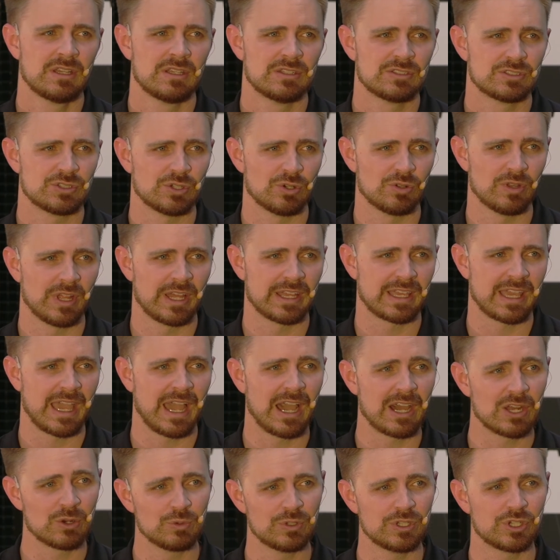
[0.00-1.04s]
So like
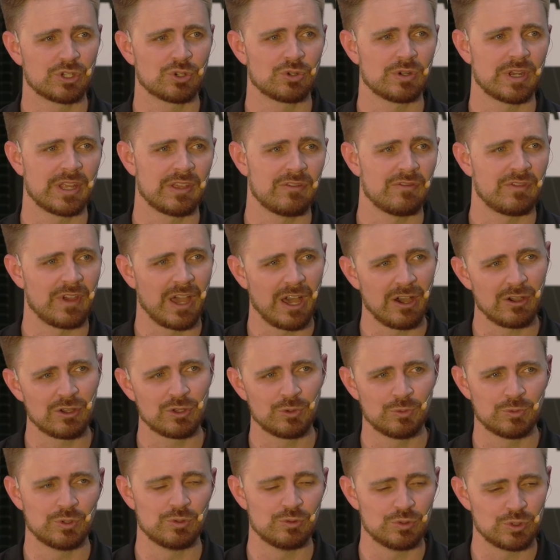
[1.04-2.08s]
how do we create
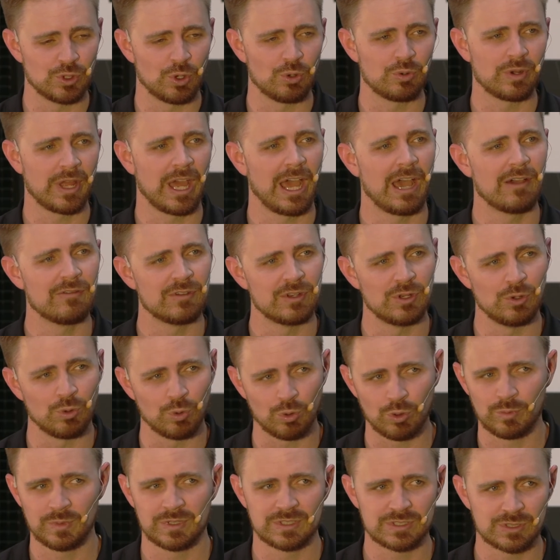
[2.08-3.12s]
value when you don't have
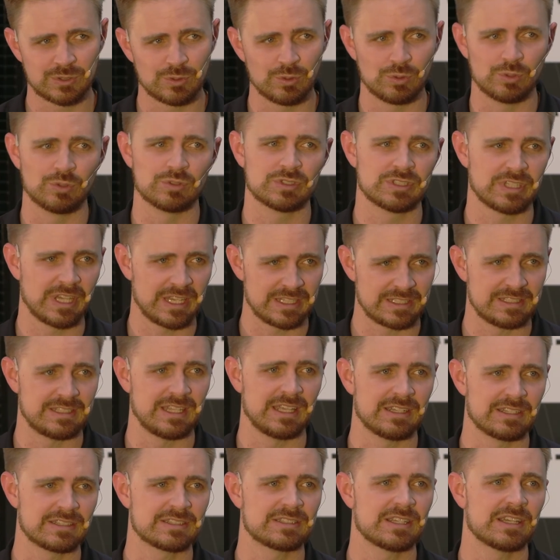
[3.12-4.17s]
enormous Google-sized
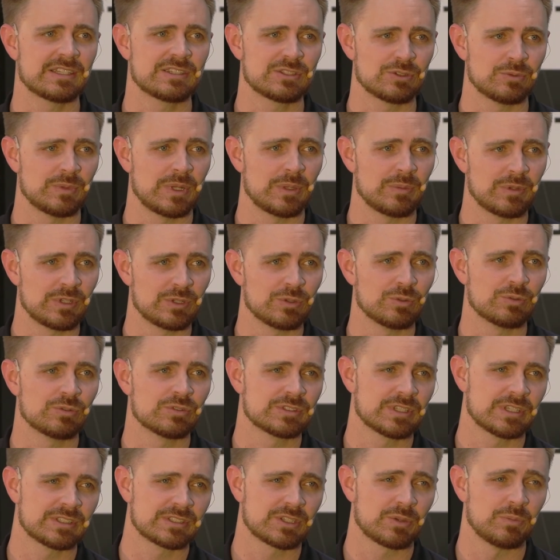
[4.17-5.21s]
data sets or maybe
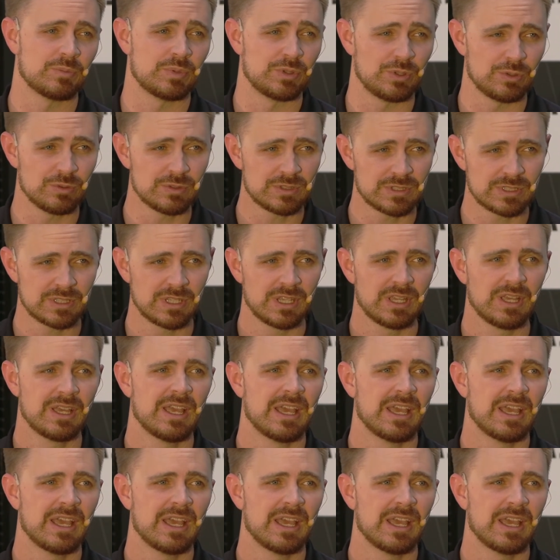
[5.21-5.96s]
Google-sized compute?